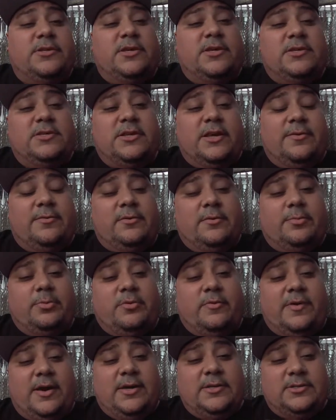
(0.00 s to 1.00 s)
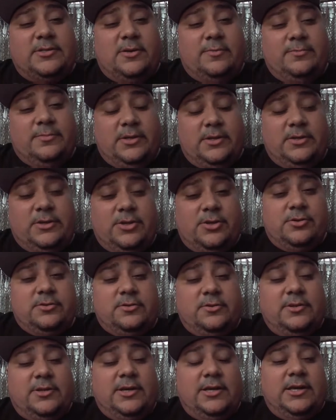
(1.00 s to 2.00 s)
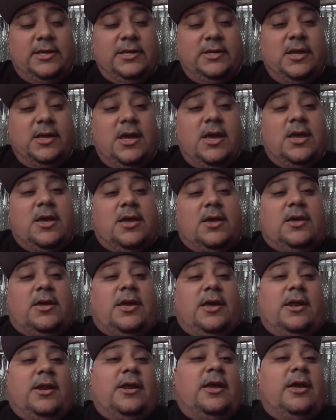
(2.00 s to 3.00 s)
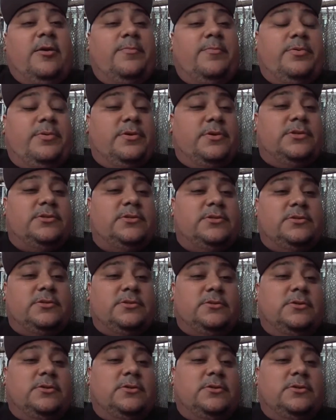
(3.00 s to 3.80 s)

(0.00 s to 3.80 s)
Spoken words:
in is able to provide something new to the league and help us